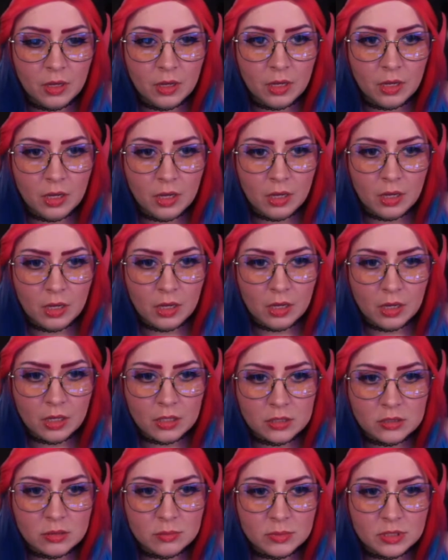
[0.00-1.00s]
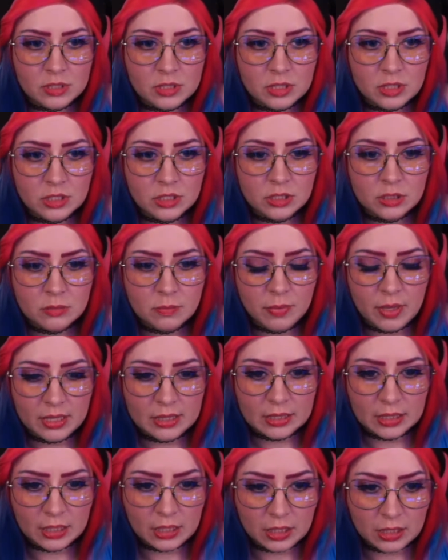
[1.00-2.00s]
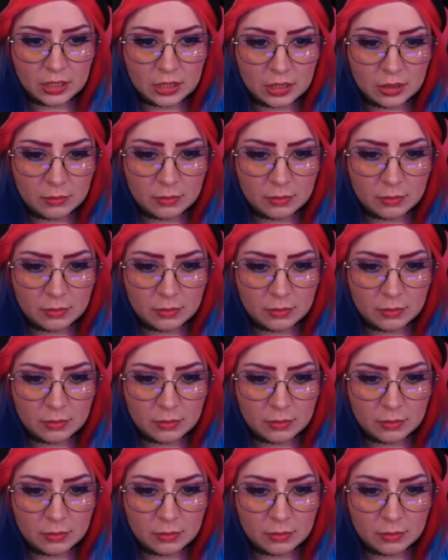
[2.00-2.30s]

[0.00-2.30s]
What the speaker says: Customizations, butty.